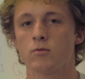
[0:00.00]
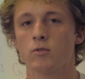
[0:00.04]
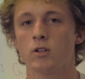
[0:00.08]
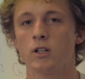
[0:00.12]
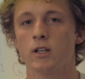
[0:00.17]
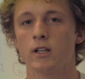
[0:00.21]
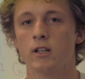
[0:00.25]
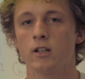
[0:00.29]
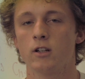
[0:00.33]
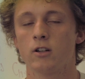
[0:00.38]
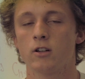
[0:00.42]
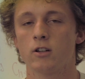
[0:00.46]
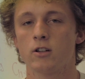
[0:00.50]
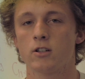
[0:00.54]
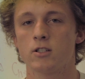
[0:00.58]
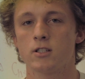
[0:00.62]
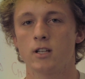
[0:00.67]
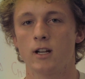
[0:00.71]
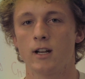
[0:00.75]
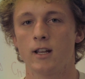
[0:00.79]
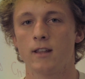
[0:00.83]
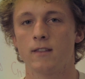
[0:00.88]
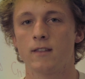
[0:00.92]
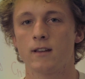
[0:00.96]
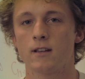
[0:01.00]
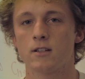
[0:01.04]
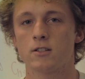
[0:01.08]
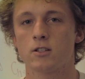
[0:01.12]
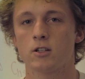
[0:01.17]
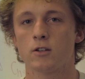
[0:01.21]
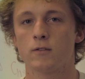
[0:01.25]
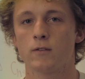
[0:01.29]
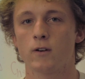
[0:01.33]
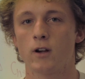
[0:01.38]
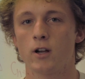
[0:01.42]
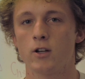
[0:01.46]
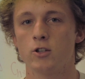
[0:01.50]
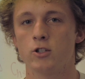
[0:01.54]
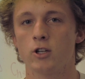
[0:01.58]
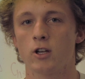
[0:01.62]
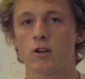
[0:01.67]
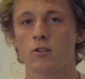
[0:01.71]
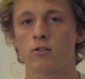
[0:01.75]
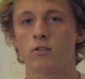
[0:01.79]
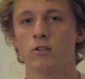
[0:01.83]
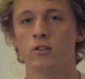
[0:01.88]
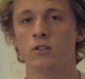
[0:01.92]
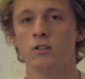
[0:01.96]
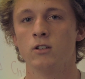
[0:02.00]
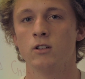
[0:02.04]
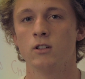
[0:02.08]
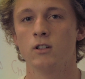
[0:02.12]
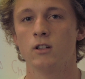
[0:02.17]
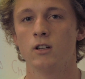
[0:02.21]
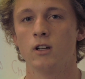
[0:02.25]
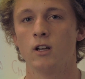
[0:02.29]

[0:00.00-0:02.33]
really, you're studying things that are very general.